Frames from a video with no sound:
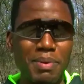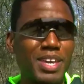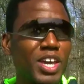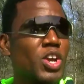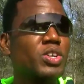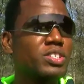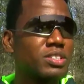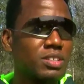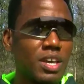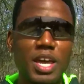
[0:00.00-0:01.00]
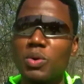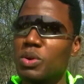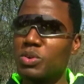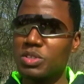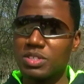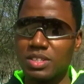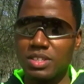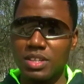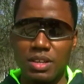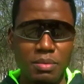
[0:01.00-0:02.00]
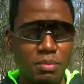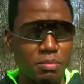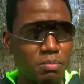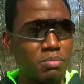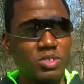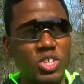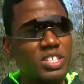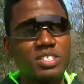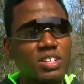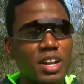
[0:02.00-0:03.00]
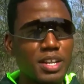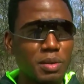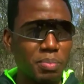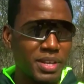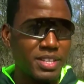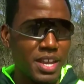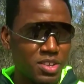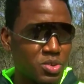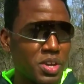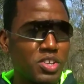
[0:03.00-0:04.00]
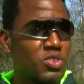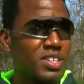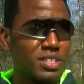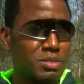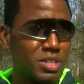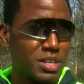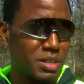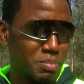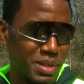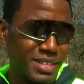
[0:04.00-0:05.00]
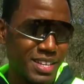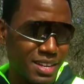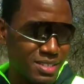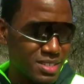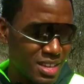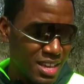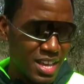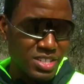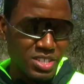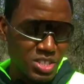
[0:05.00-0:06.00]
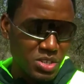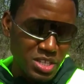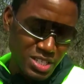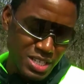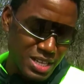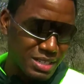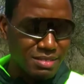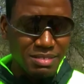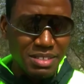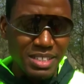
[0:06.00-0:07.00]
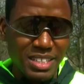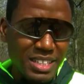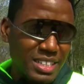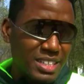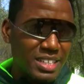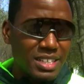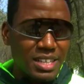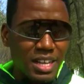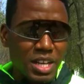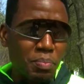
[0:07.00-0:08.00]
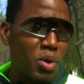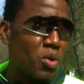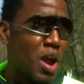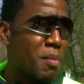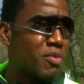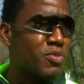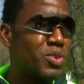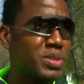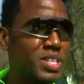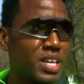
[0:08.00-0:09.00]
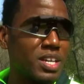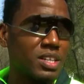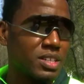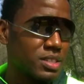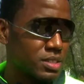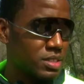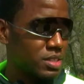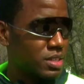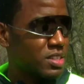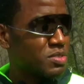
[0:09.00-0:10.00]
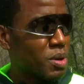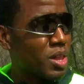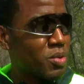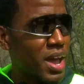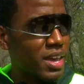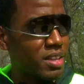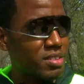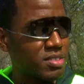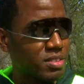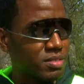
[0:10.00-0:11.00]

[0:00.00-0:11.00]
beginners, anyone who's just starting to play tennis or interested in playing tennis. It's a program of using smaller rackets,